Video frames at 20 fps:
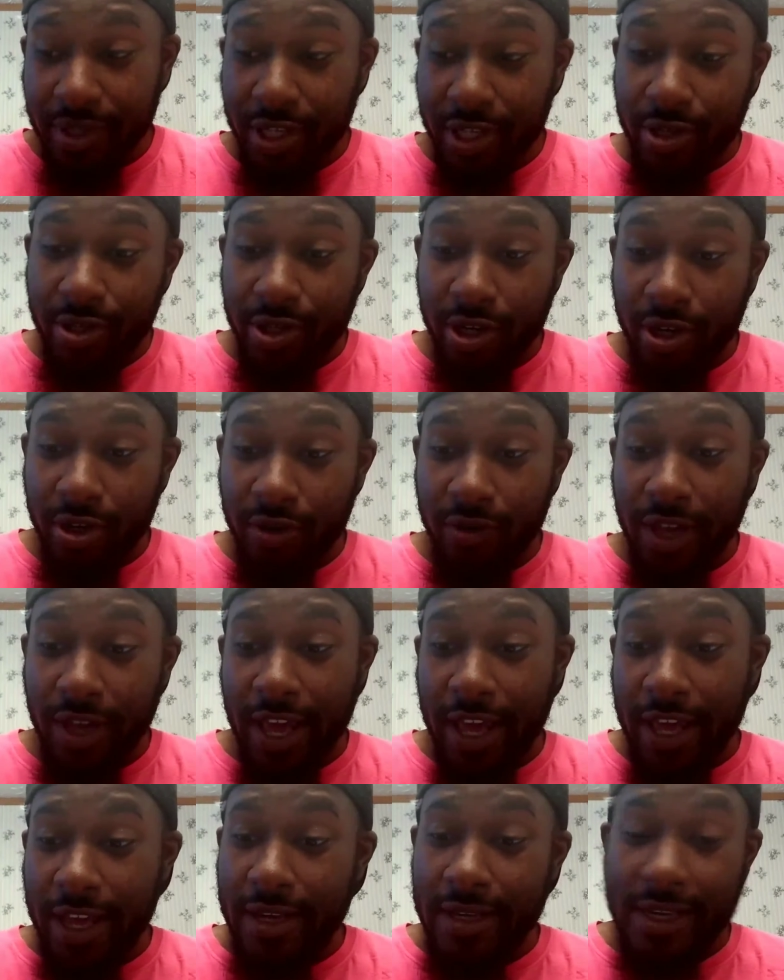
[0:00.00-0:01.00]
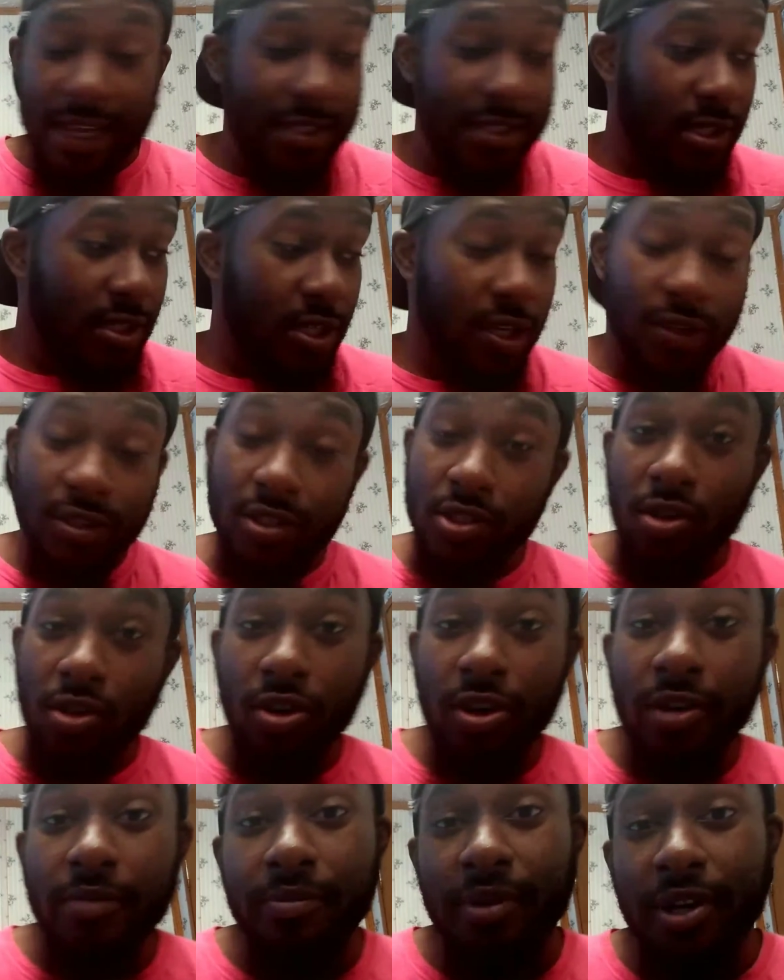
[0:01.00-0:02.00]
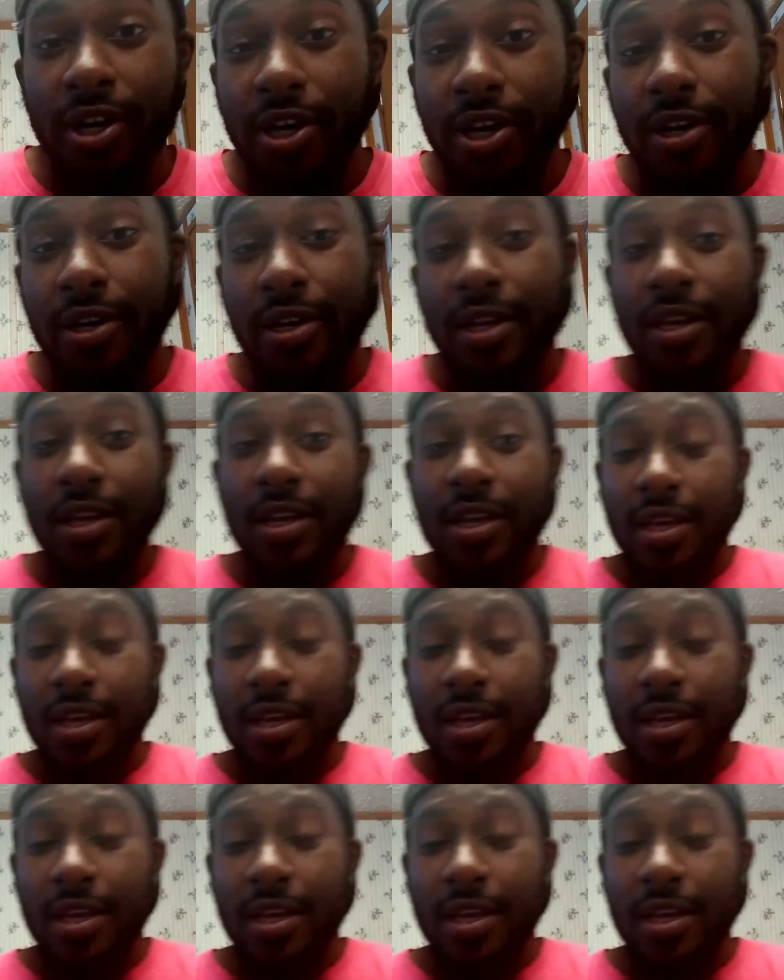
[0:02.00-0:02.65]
but you know, hey, that's another story. But